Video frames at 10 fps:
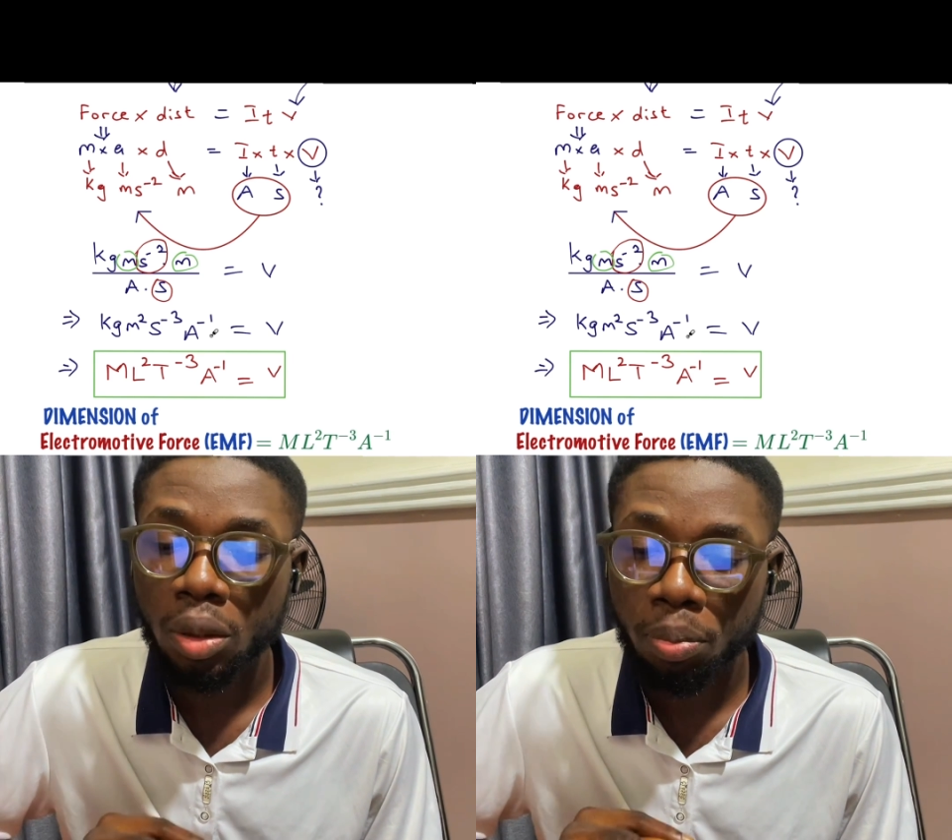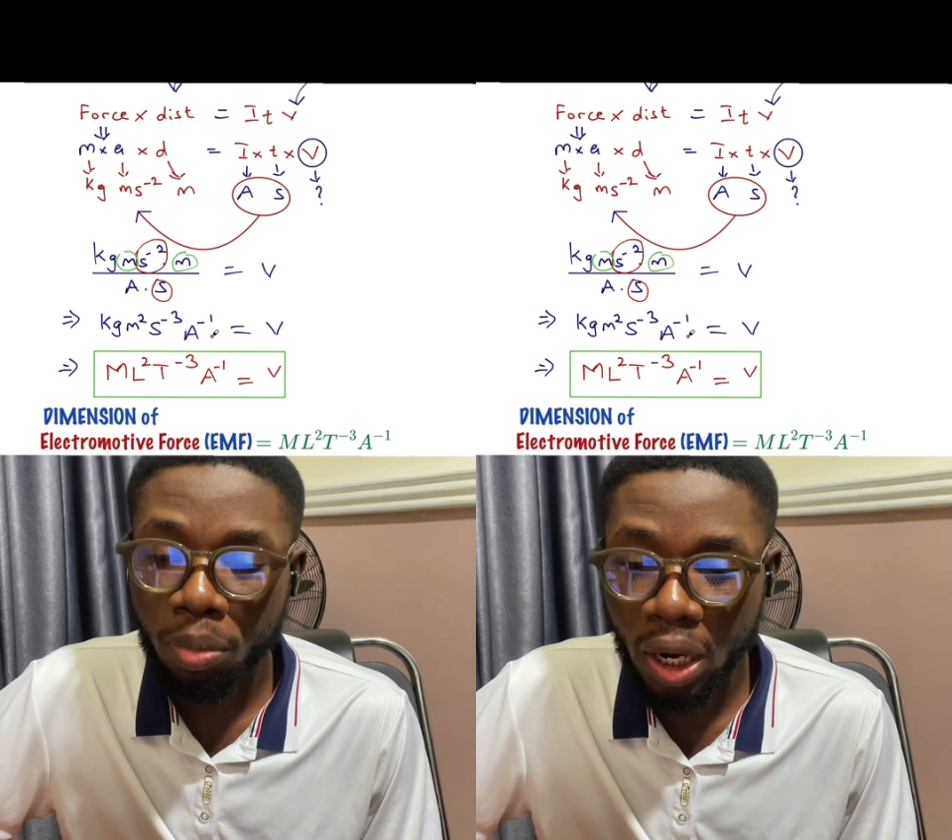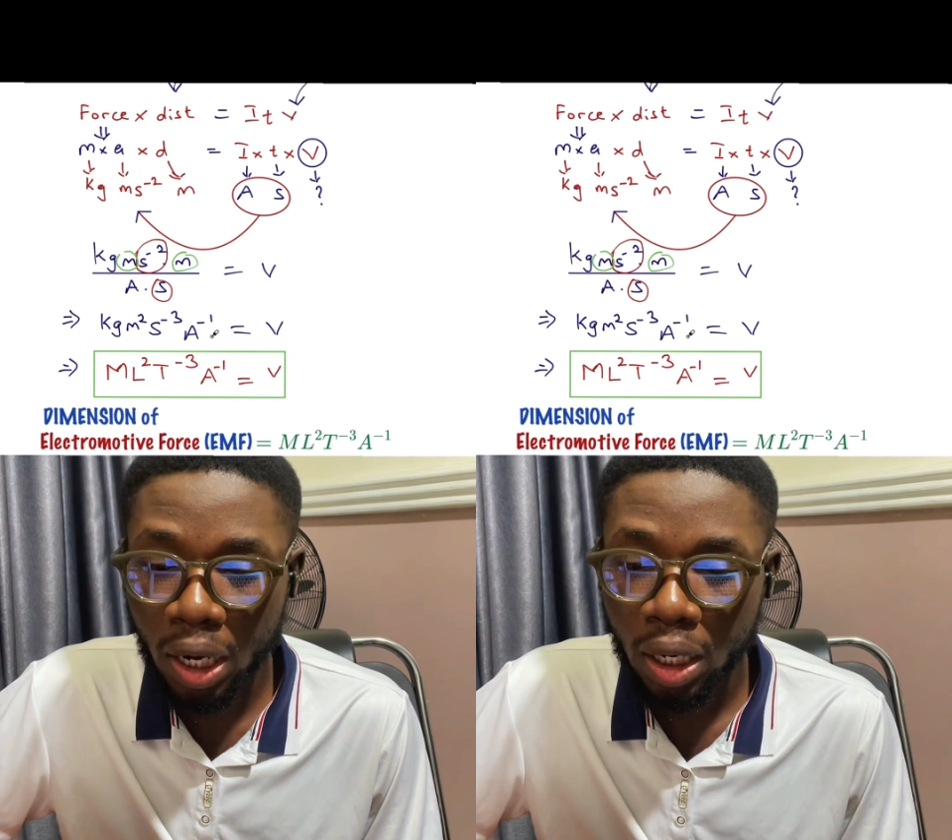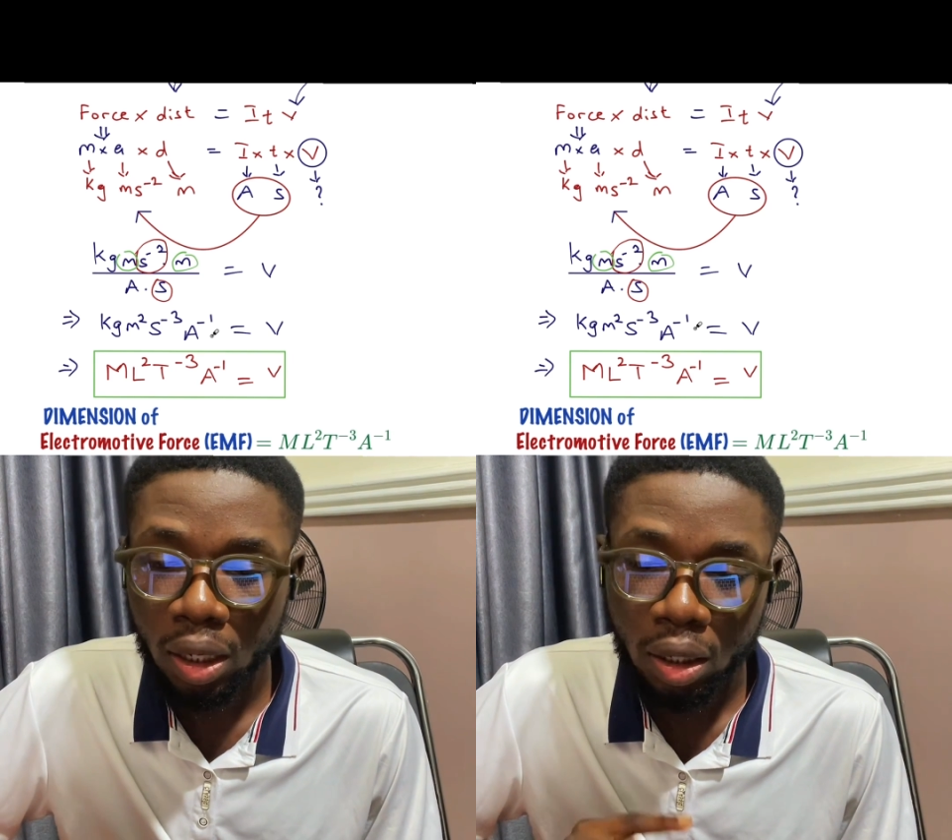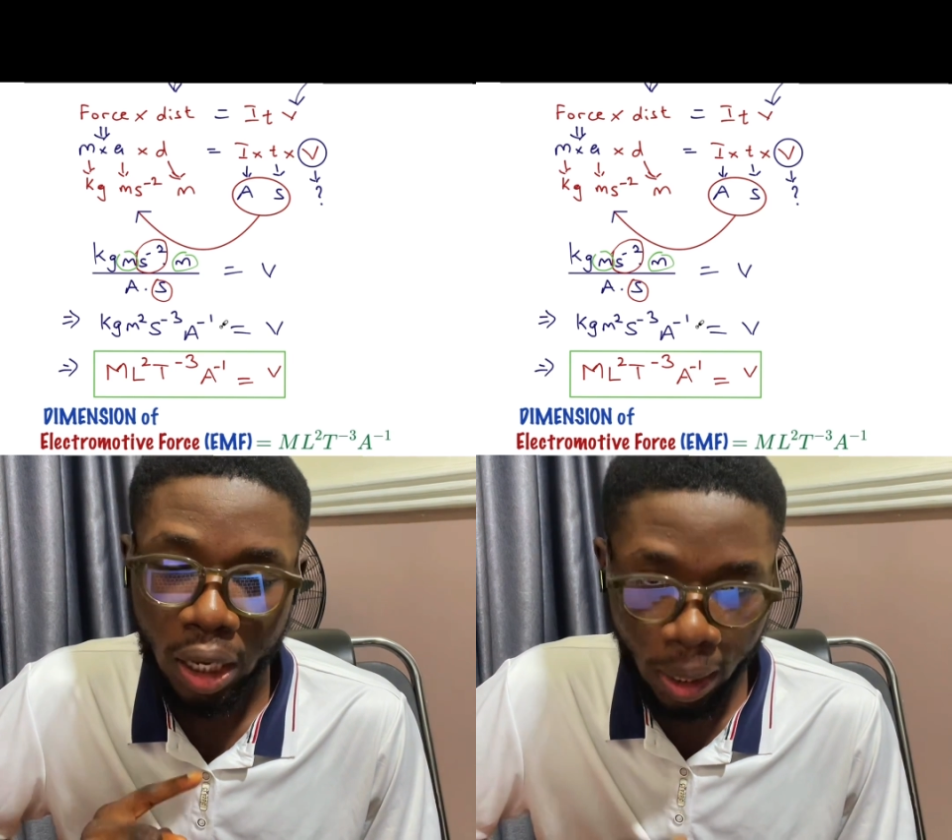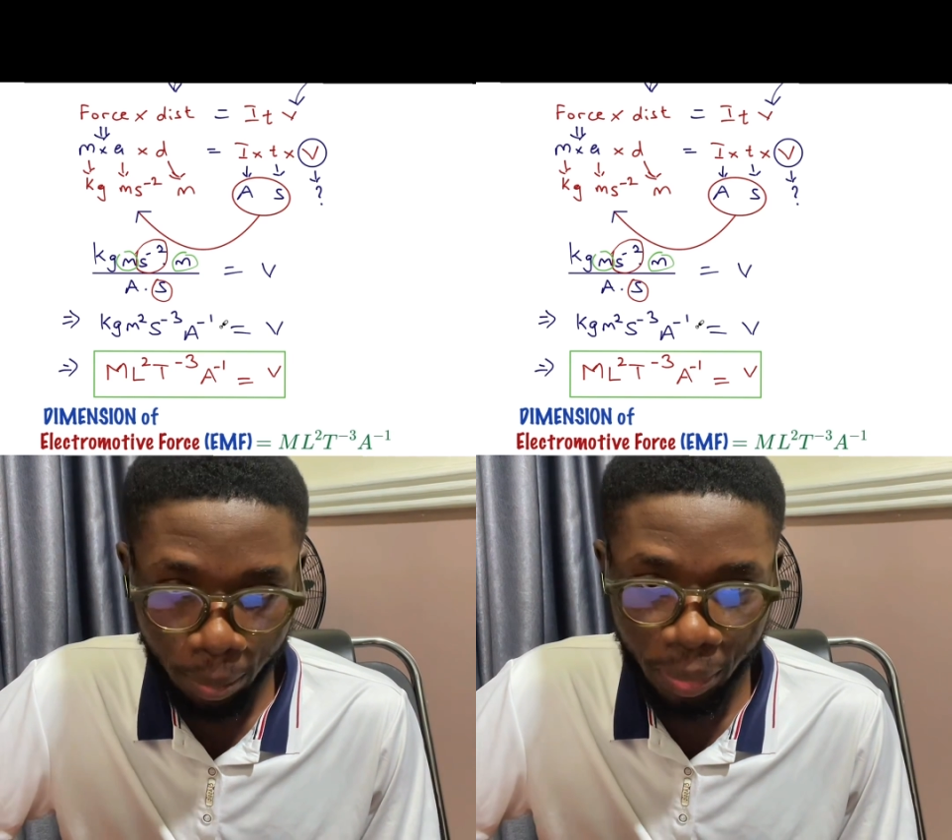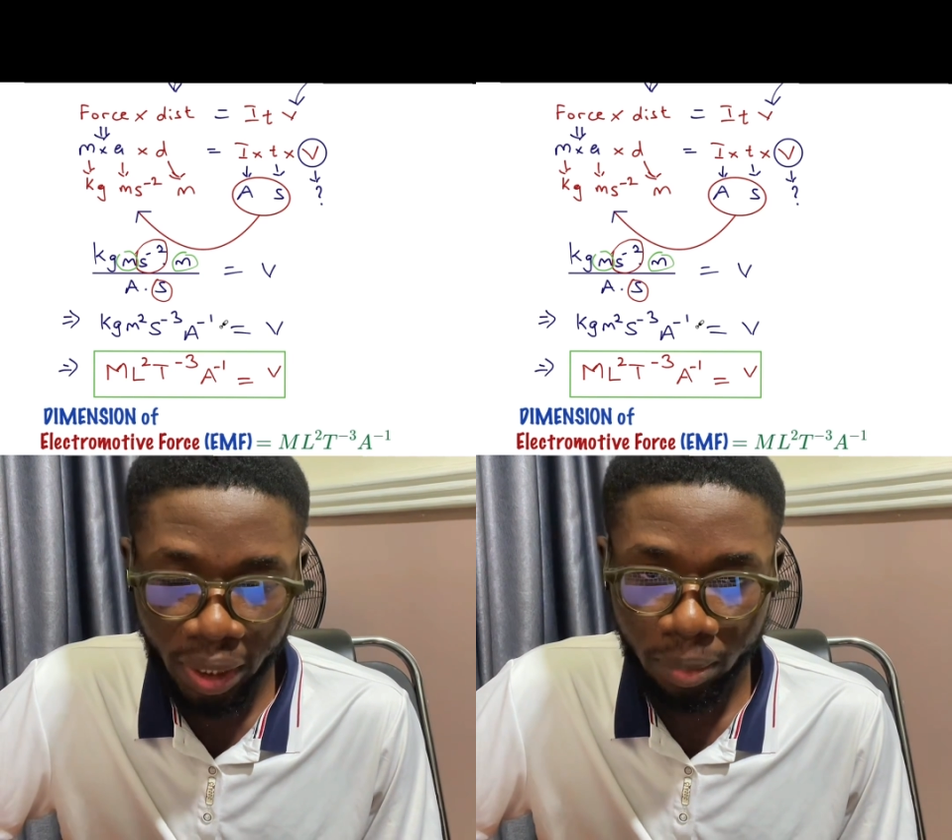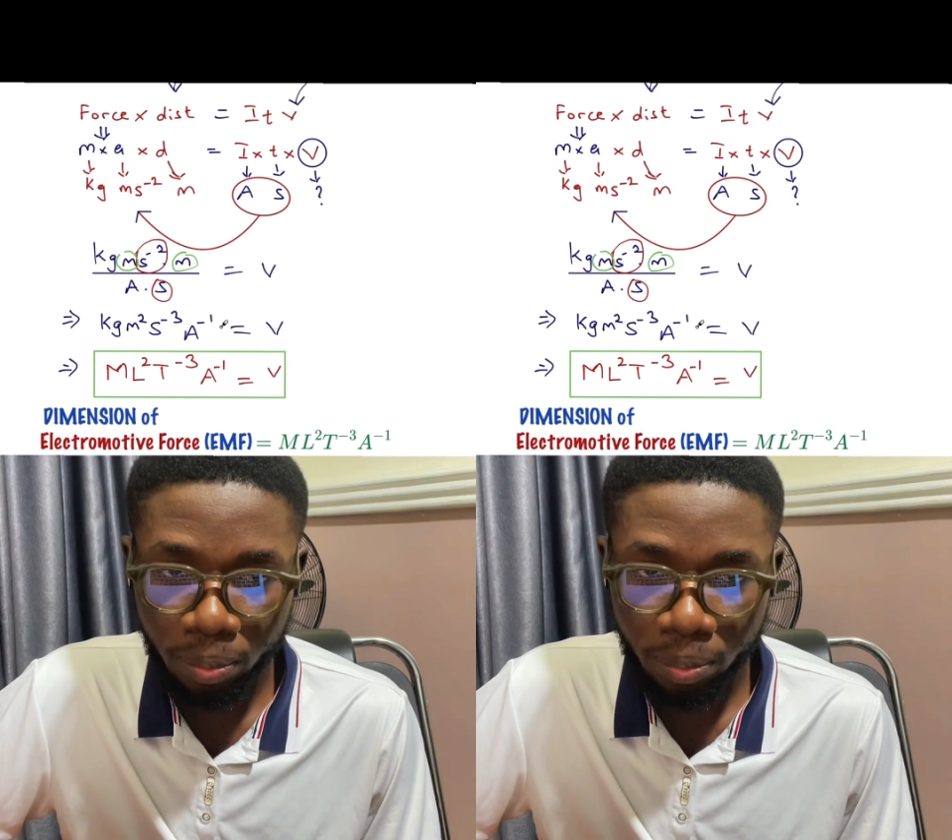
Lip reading: per ampere.